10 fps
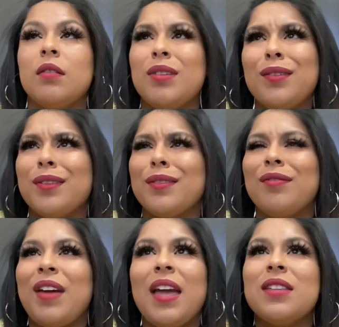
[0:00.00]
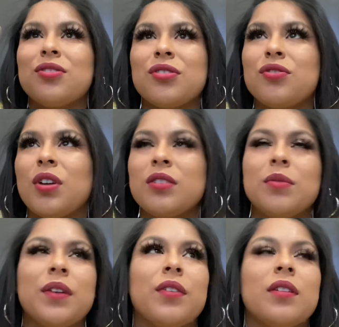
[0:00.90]
whatever vans or trucks or
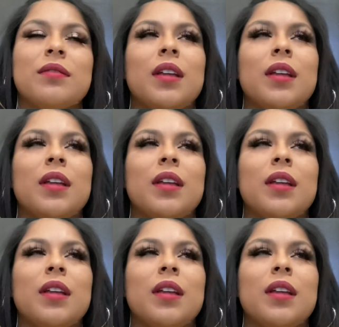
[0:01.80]
whatever,